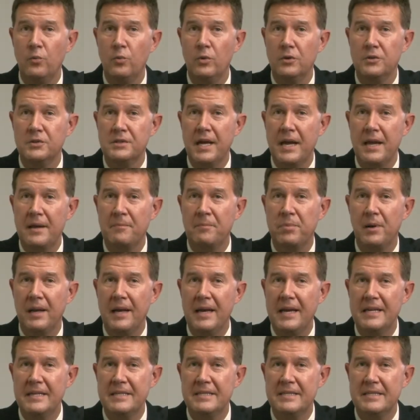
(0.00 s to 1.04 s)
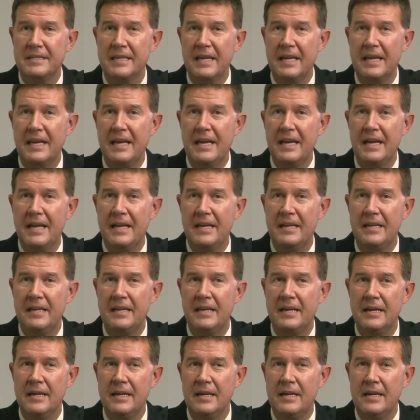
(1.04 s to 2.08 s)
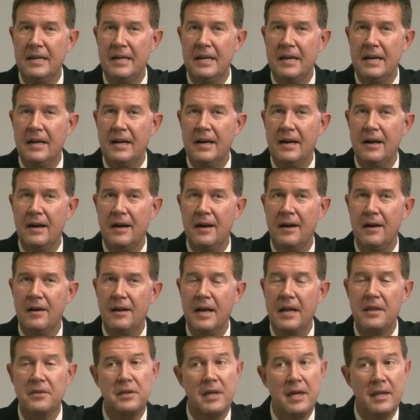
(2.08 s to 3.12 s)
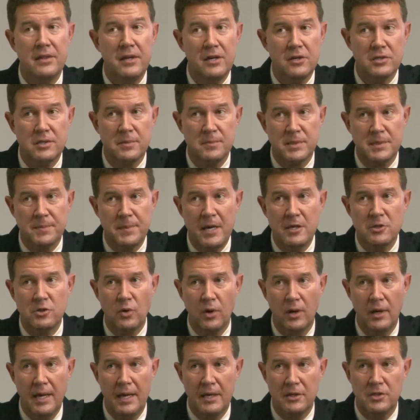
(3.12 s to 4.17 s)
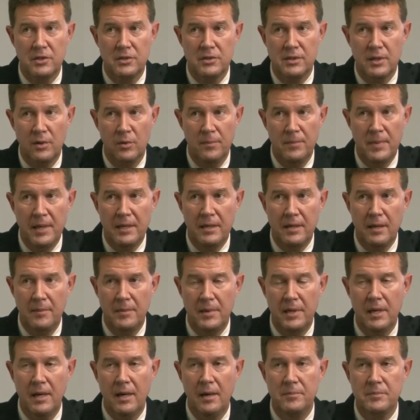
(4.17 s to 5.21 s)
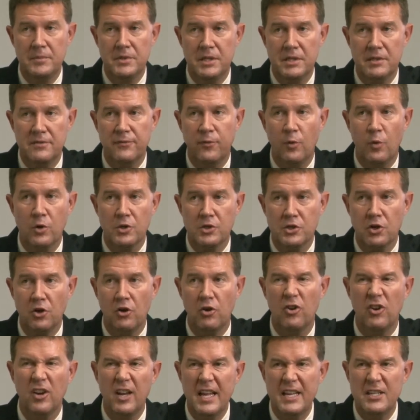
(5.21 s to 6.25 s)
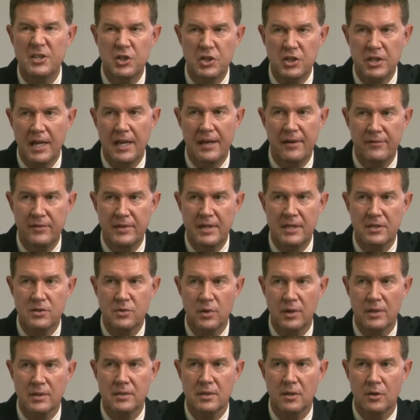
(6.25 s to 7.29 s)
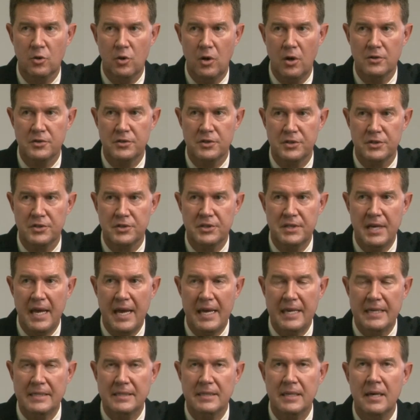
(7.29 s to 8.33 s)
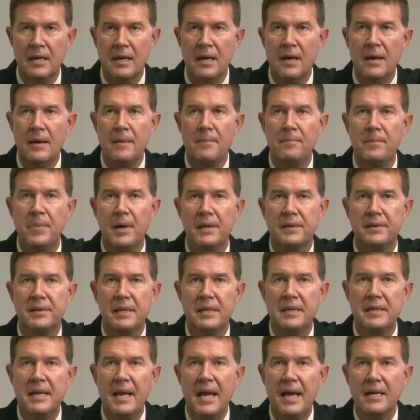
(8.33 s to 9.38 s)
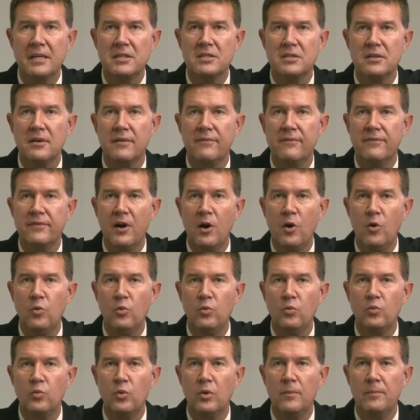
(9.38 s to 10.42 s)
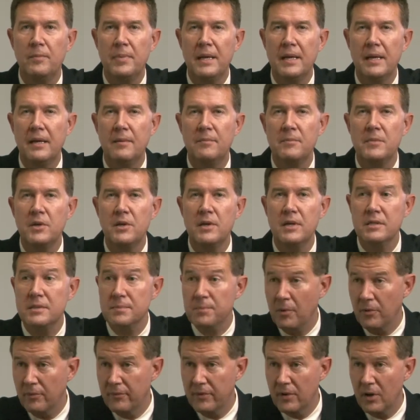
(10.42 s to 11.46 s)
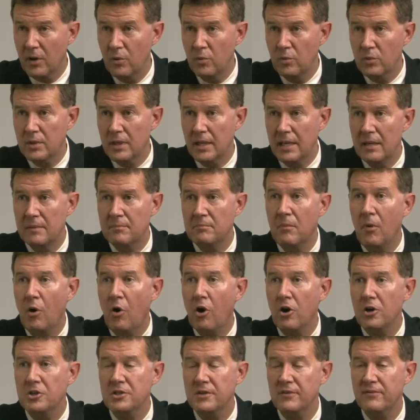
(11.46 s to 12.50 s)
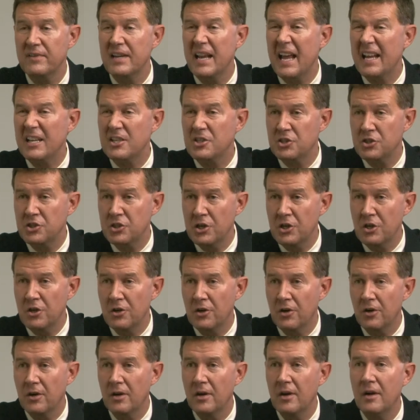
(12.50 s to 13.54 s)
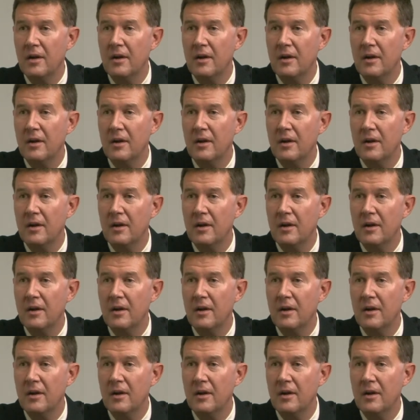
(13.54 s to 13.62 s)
will take place in, and there's some special elections that will be coming up just for certain legislative districts across the state. But the next vote will be a municipal vote in March of next year